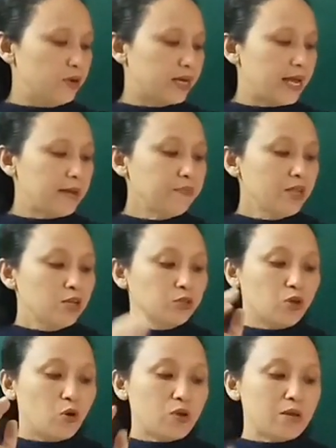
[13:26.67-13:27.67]
Okay,
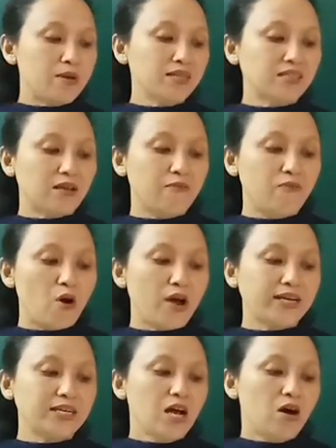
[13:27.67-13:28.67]
so we must
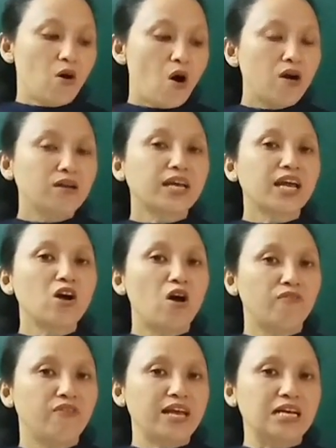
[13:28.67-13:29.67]
avoid honking
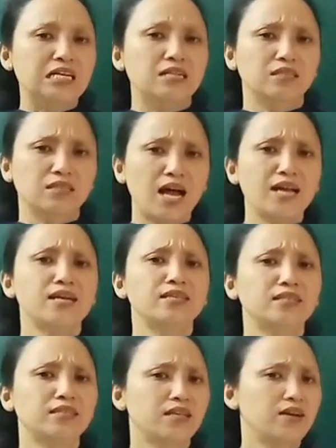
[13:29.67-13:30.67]
of vehicles,
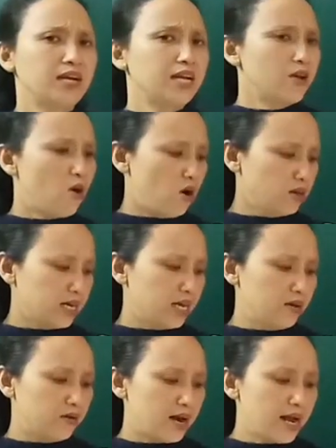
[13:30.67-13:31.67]
unnecessarily
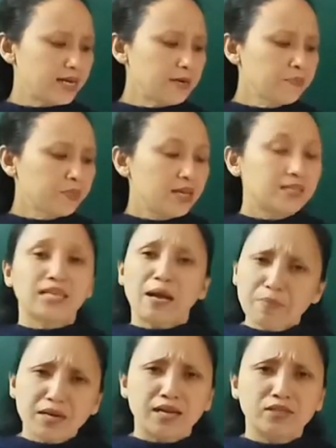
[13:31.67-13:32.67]
honking. All right,
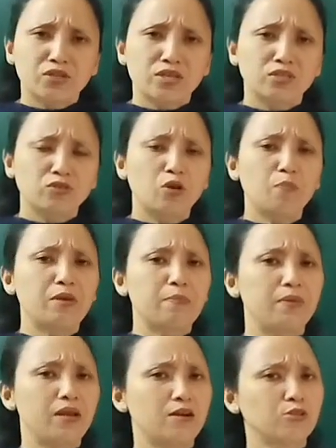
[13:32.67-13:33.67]
some countries, you know,
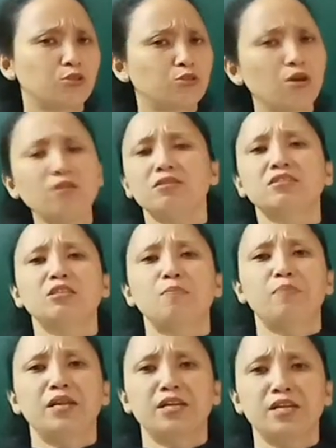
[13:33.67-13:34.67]
people are so
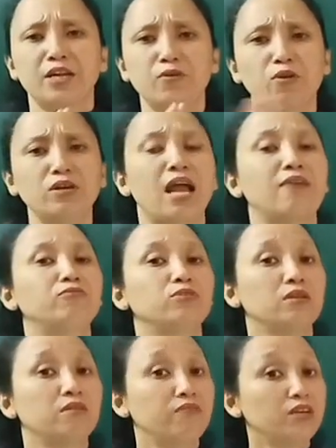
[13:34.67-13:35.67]
disciplined, they don't have
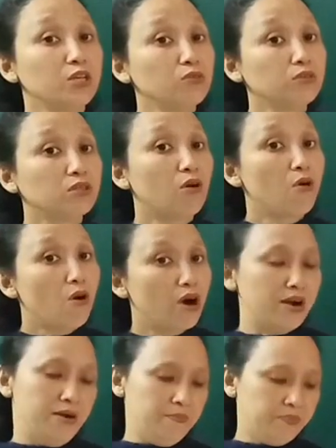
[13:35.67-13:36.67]
to even use a
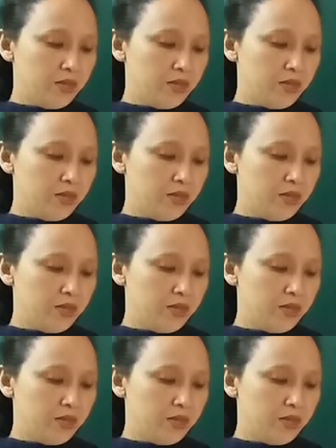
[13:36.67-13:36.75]
horn.